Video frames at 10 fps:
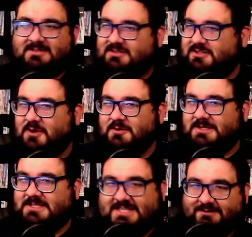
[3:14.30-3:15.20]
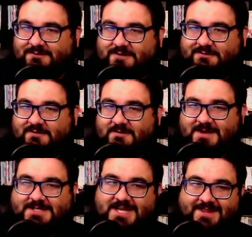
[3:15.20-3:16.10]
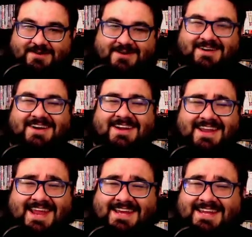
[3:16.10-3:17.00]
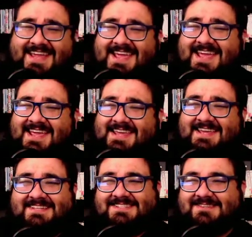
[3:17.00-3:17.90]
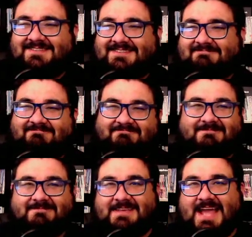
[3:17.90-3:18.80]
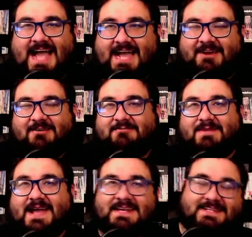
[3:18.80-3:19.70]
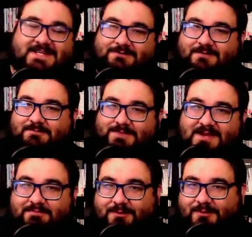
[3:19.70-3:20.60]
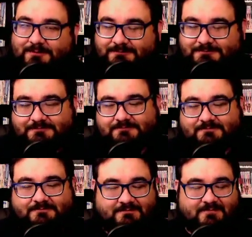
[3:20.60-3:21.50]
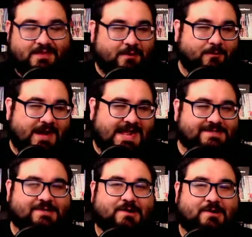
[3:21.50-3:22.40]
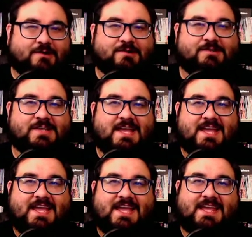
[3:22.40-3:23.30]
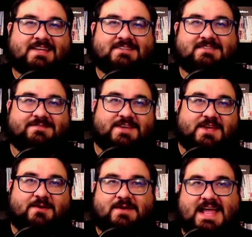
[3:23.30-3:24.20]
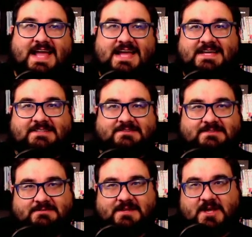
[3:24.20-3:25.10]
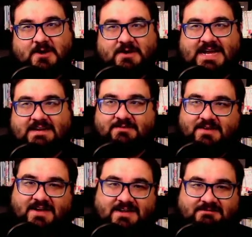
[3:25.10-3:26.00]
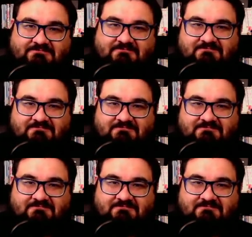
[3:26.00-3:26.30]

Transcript: so different from each other. Like, he's just hired by different people, whereas hers is viewed as, you know, kind of a